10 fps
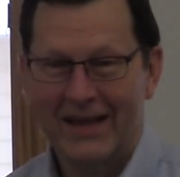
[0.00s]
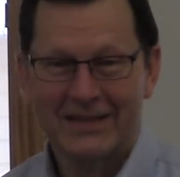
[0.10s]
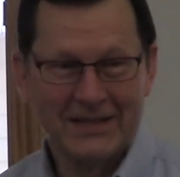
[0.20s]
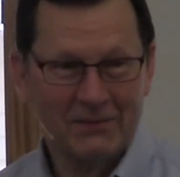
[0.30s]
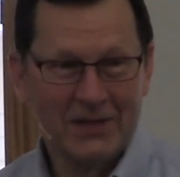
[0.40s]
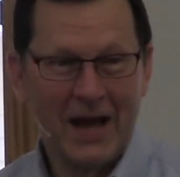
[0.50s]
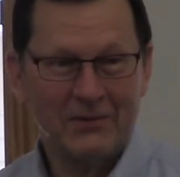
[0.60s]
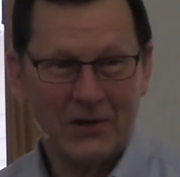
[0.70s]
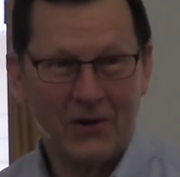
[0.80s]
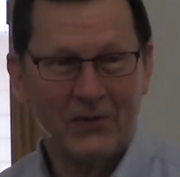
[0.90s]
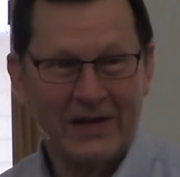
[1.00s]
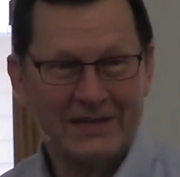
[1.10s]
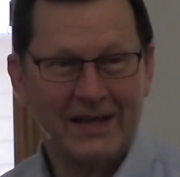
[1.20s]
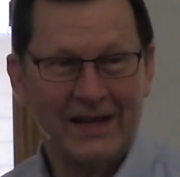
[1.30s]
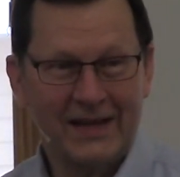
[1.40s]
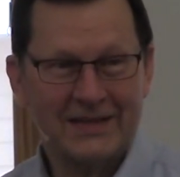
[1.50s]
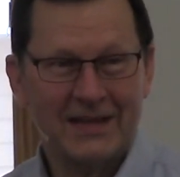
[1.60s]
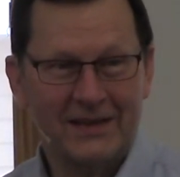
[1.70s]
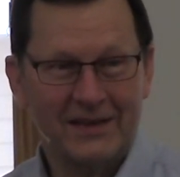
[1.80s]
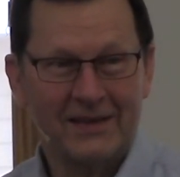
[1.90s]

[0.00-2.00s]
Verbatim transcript: Sometimes our reasoning isn't